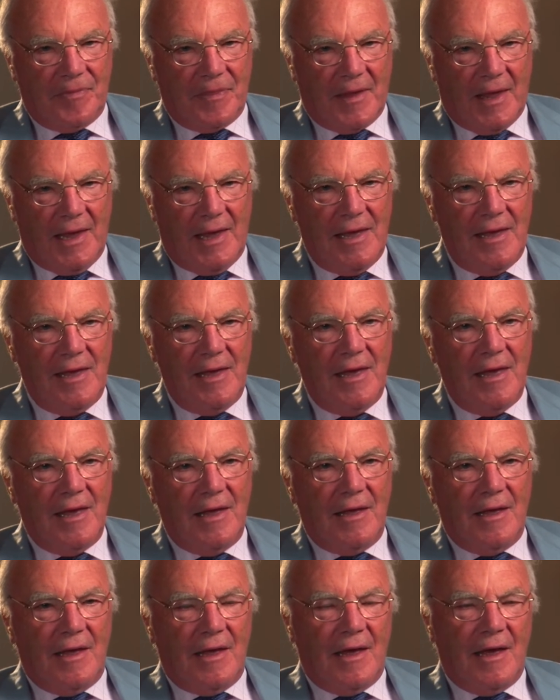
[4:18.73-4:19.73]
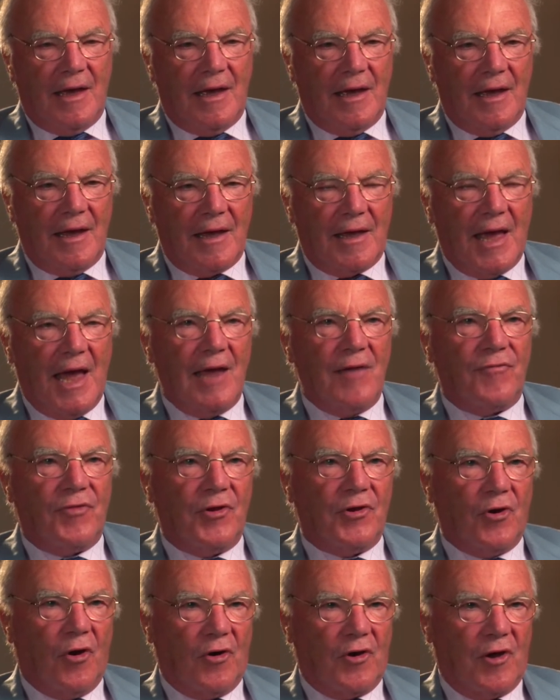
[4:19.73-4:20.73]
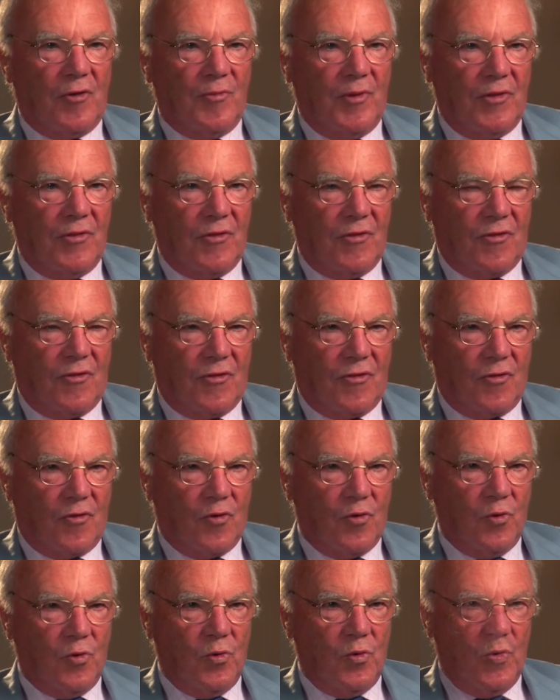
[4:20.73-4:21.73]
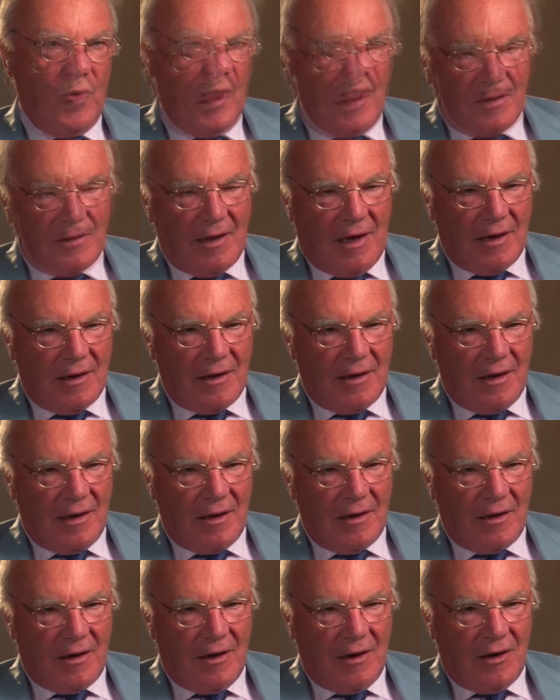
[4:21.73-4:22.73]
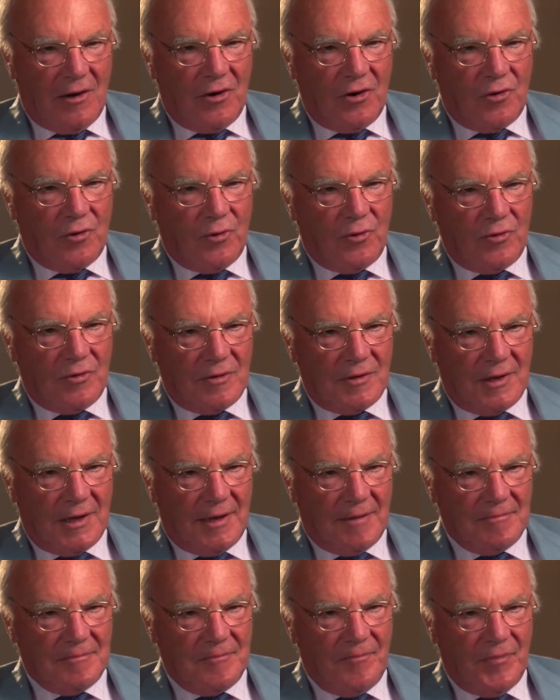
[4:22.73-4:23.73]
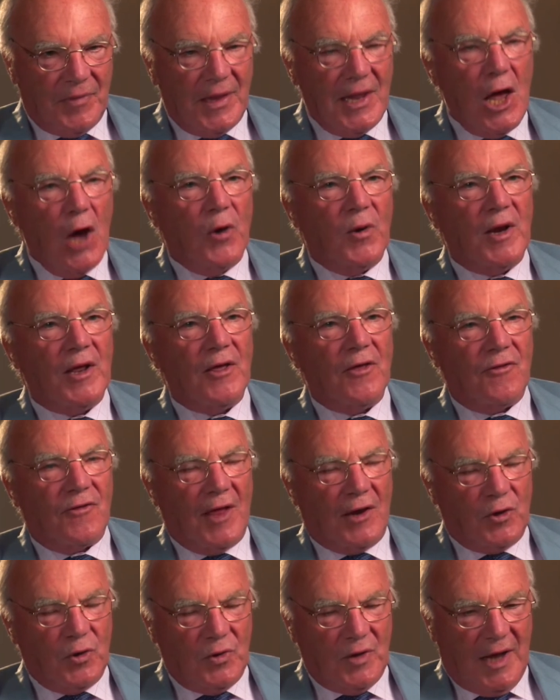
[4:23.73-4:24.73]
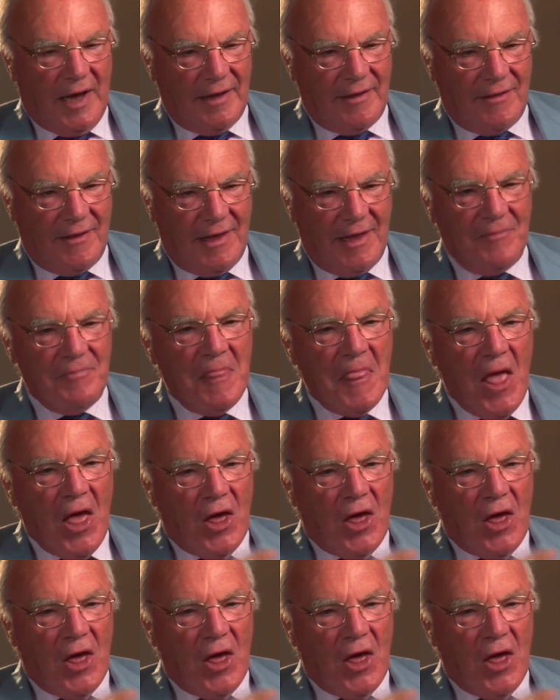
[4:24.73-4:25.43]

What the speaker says: He gave the documents to a young girl called Nioli Sadunaiti.